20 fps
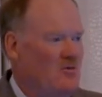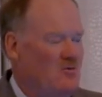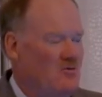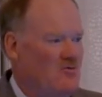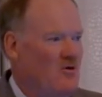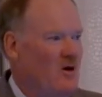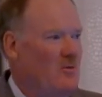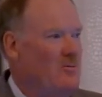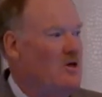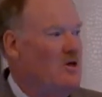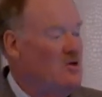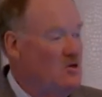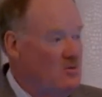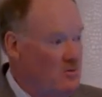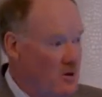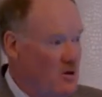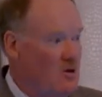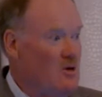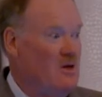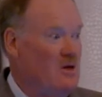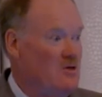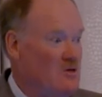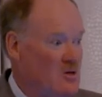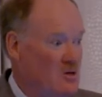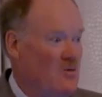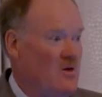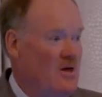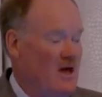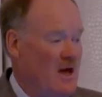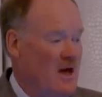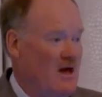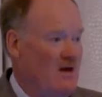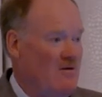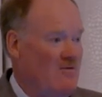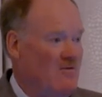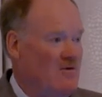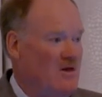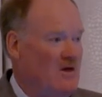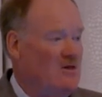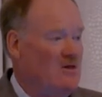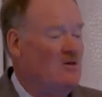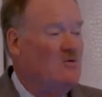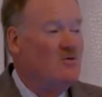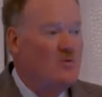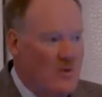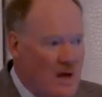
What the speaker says: from experience that we have that then